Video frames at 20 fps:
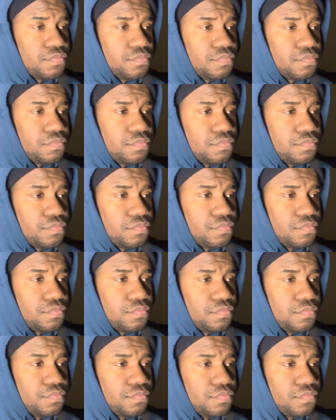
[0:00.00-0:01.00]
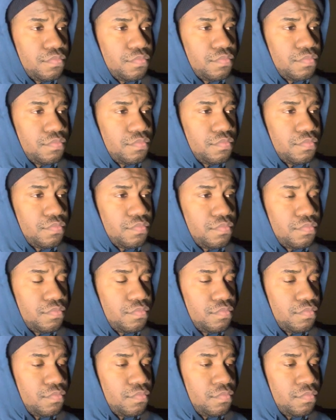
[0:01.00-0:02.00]

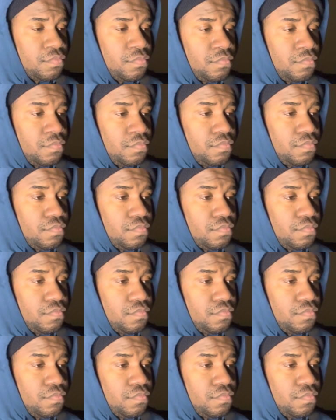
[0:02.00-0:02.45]
(no one is talking)